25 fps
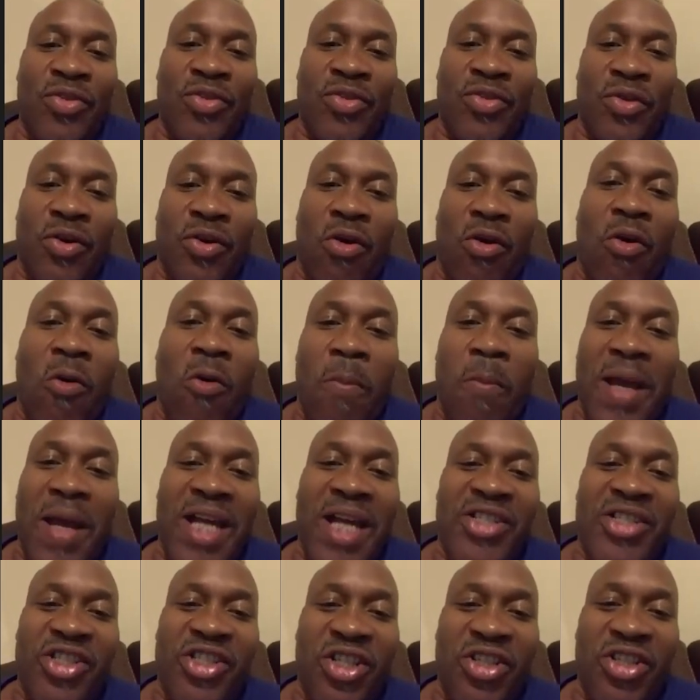So the old
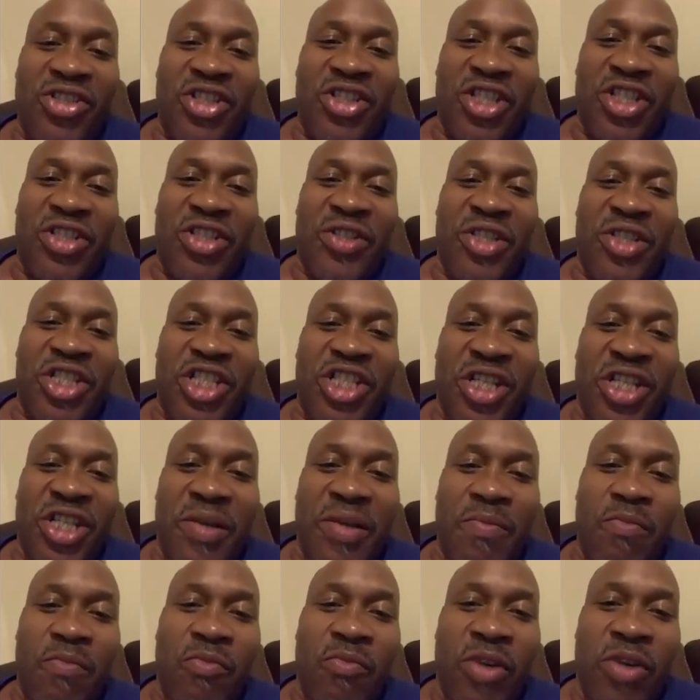Pasture
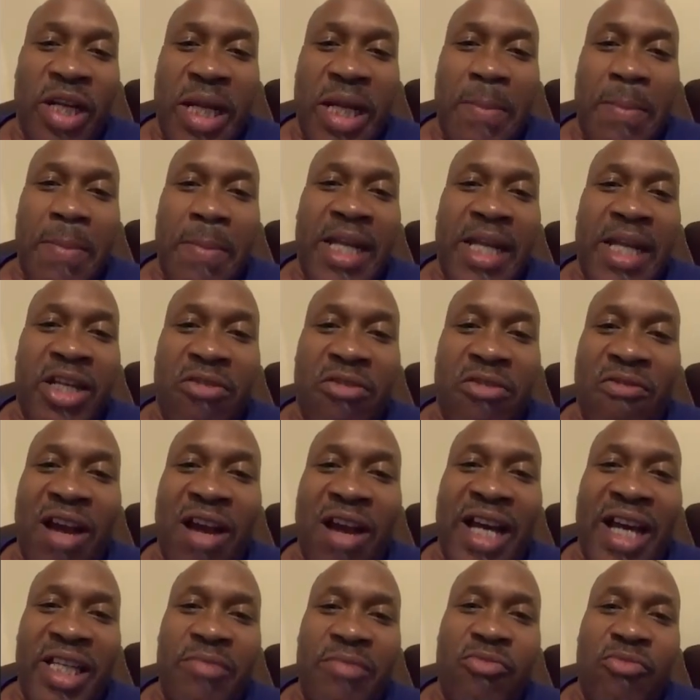gym where they made the
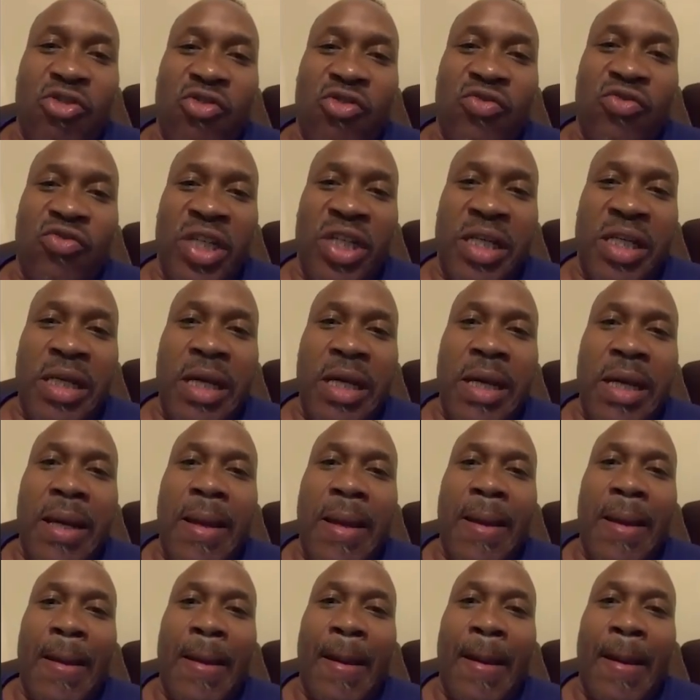Rocky movie,
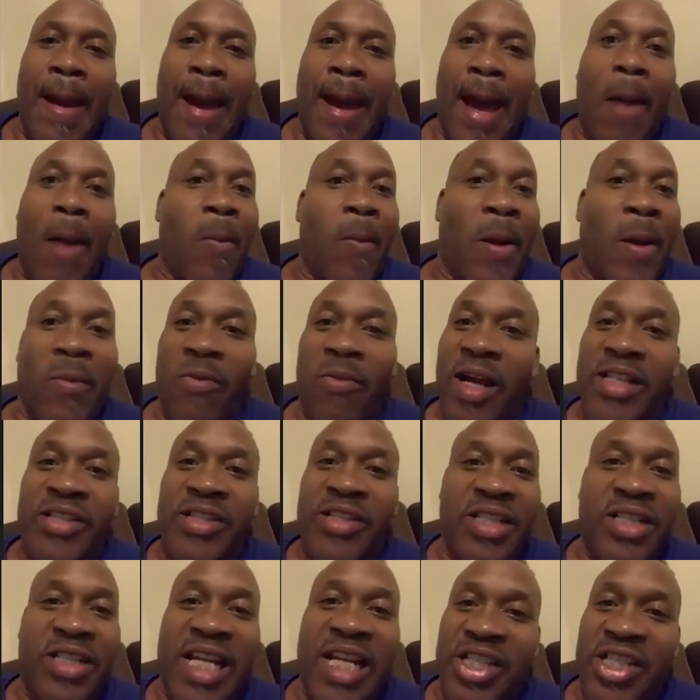I went right
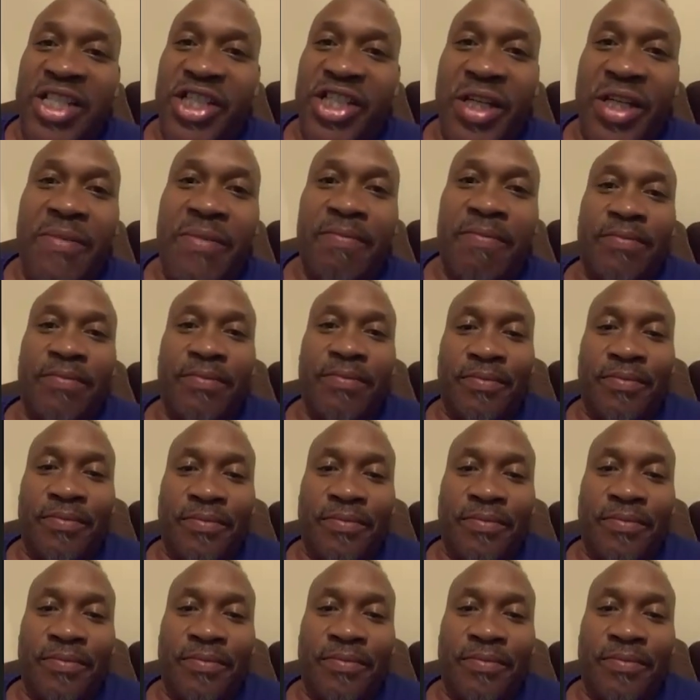to that gym.